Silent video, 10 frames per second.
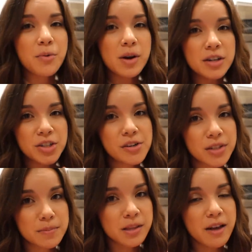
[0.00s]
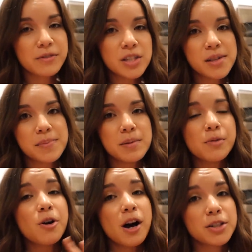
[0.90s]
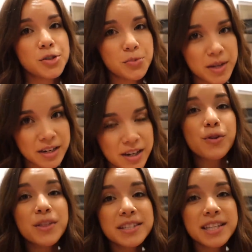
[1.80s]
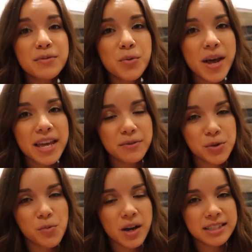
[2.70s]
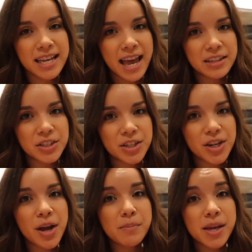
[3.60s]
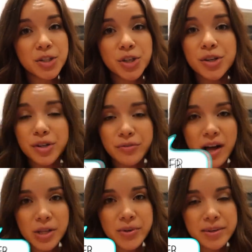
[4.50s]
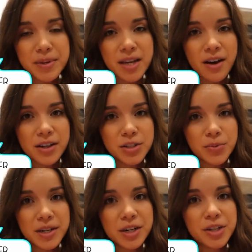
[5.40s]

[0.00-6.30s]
I wanna show some love to the people on Twitter. For this giveaway, if you want to enter, make sure you're following me on Twitter.